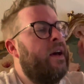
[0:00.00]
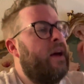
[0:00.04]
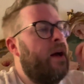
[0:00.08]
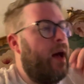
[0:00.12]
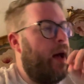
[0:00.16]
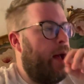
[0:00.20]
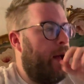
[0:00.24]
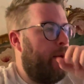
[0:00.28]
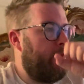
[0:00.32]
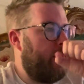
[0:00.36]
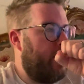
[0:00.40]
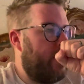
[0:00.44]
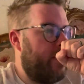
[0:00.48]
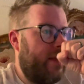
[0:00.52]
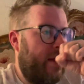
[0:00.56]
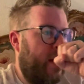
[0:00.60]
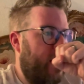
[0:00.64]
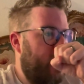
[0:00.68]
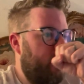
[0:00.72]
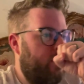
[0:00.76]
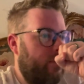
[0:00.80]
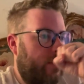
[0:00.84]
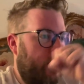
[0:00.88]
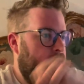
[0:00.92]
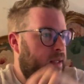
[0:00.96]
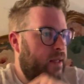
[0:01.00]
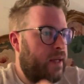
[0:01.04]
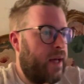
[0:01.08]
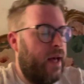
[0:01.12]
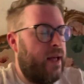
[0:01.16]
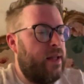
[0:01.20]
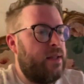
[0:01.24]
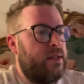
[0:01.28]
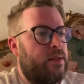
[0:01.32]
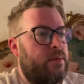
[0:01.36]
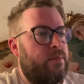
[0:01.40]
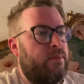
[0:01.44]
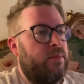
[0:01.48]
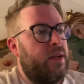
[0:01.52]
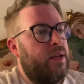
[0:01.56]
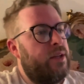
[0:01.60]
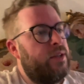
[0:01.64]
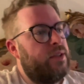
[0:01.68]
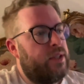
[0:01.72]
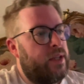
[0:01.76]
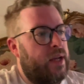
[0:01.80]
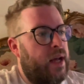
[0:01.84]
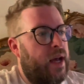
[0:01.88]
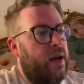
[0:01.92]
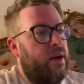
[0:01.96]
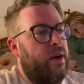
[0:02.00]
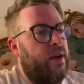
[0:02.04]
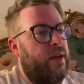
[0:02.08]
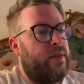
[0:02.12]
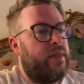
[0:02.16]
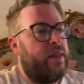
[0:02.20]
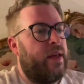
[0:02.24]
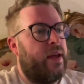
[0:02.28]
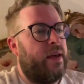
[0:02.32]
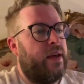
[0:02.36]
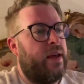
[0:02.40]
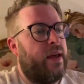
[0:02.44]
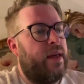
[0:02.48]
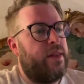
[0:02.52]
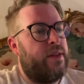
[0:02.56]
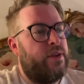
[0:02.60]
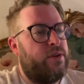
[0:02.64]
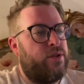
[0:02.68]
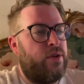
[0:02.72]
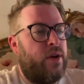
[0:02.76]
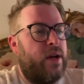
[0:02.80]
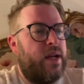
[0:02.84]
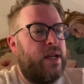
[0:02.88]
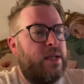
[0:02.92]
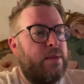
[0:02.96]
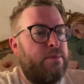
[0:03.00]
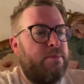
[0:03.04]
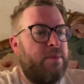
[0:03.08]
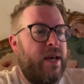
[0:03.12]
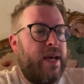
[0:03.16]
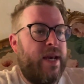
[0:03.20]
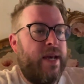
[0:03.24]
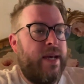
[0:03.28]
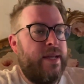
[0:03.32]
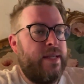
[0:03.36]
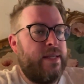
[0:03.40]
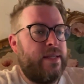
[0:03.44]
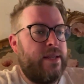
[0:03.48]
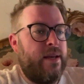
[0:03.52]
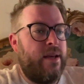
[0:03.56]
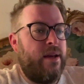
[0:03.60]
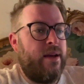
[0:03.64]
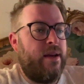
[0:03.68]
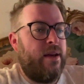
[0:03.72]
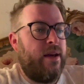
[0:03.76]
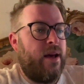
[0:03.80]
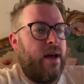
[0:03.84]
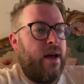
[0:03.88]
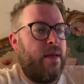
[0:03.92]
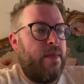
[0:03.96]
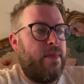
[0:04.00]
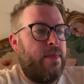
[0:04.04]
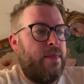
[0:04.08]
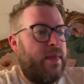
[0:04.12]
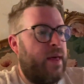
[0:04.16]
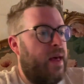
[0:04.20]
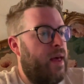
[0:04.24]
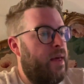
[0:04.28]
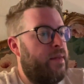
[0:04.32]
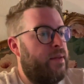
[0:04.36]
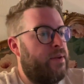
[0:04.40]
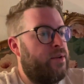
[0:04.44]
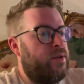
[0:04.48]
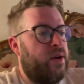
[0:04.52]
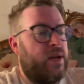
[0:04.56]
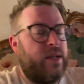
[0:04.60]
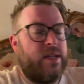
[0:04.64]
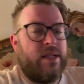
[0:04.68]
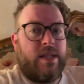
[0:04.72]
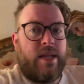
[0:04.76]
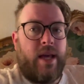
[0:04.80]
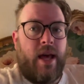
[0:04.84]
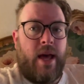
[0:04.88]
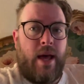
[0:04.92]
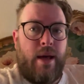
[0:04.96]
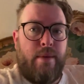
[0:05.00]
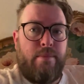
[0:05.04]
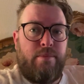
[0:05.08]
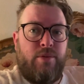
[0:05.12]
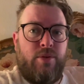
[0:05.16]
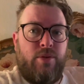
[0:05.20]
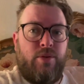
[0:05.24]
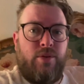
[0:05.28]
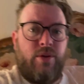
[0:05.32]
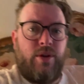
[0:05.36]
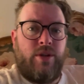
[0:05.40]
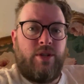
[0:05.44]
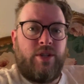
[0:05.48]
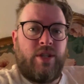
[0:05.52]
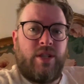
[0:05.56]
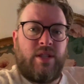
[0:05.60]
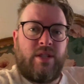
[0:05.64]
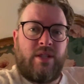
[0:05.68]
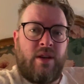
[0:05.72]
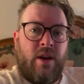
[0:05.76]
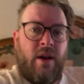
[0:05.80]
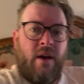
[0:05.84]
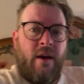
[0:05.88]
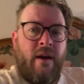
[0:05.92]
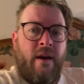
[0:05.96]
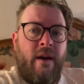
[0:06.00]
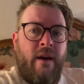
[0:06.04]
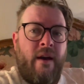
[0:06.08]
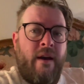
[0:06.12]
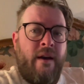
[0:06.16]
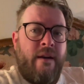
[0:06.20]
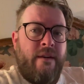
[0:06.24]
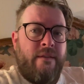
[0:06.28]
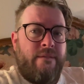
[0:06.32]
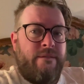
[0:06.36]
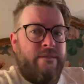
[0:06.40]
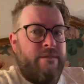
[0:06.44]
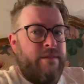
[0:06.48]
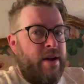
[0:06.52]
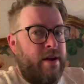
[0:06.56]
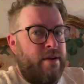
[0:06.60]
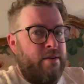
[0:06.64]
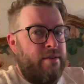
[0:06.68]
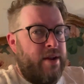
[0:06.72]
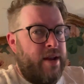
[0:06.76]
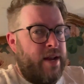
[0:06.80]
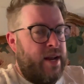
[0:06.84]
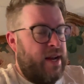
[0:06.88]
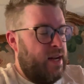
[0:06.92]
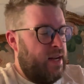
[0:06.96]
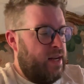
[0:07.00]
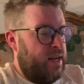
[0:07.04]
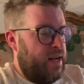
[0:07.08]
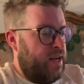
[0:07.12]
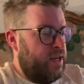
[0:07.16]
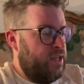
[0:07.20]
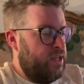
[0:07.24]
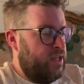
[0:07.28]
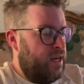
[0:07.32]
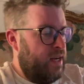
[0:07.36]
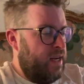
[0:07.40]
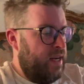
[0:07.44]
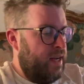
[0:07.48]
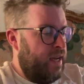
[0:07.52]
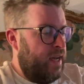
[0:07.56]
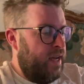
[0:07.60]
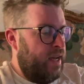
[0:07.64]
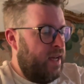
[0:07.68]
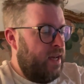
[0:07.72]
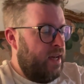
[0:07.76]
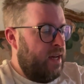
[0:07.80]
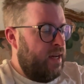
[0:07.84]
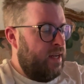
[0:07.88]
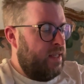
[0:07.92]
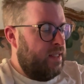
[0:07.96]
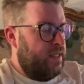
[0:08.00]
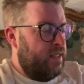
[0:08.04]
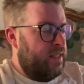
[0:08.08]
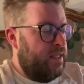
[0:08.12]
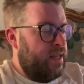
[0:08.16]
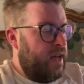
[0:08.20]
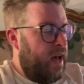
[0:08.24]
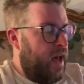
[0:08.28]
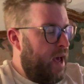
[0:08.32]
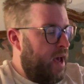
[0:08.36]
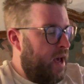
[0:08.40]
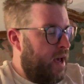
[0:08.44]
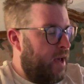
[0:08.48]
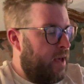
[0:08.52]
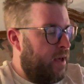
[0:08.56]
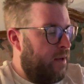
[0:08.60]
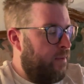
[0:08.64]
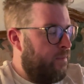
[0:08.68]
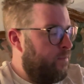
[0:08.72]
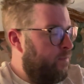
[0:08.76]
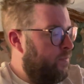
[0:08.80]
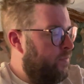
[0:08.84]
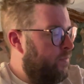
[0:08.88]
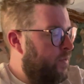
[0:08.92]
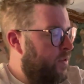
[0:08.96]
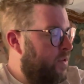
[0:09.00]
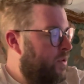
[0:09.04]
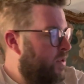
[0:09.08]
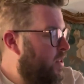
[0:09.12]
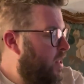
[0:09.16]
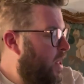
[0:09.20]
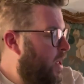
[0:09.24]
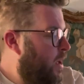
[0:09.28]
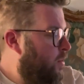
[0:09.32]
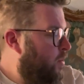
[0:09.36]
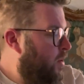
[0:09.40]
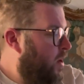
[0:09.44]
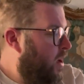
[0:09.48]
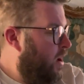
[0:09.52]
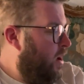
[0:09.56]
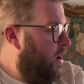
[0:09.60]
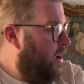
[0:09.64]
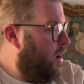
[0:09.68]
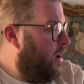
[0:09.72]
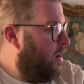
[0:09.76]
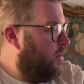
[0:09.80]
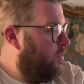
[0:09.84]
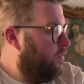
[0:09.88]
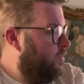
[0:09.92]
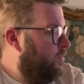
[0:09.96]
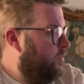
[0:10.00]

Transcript: And then we'll get some lunch out, and then get the train to Pisa, and then the train to the airport, and just very leisurely day. So there we are.